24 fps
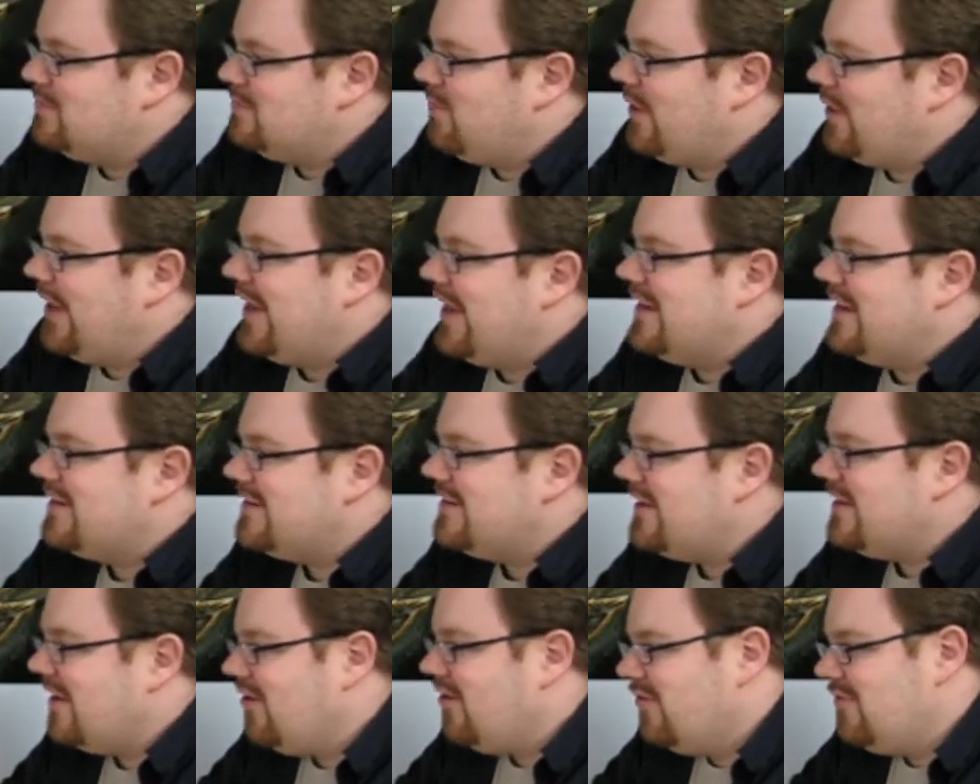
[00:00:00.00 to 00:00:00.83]
by
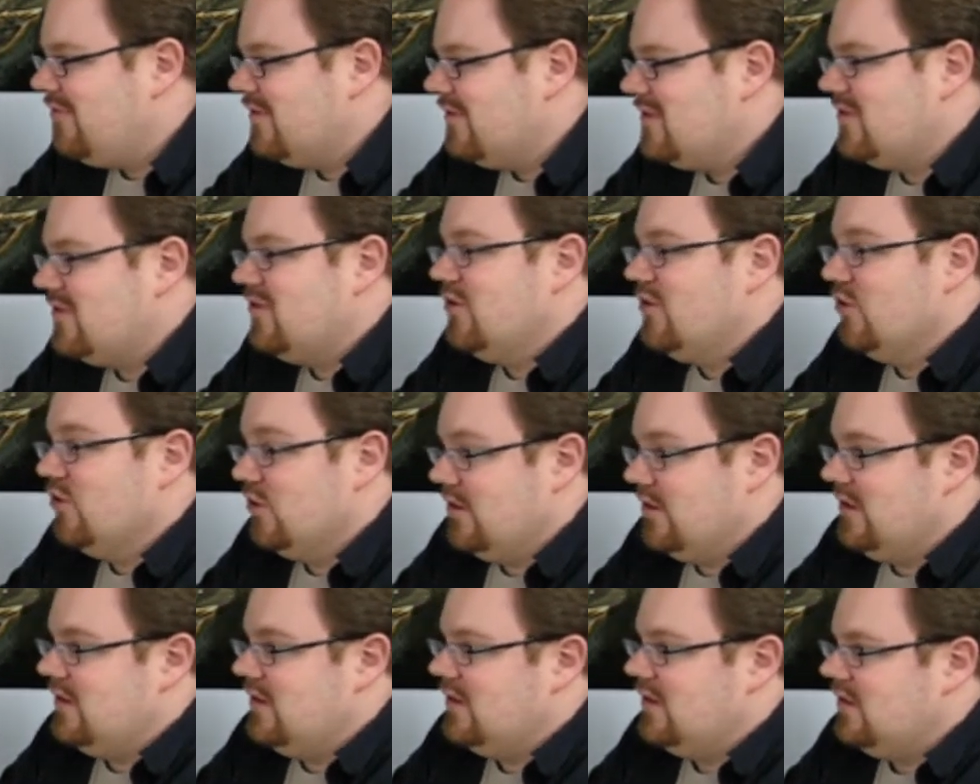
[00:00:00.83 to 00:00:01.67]
itself is
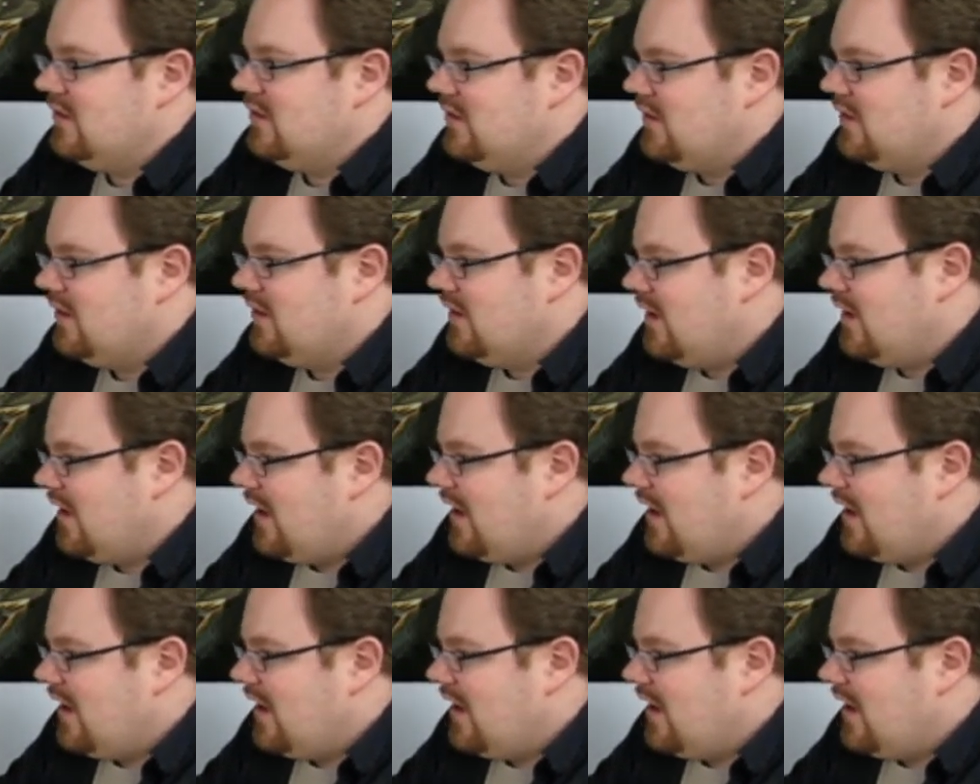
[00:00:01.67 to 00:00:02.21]
good. He's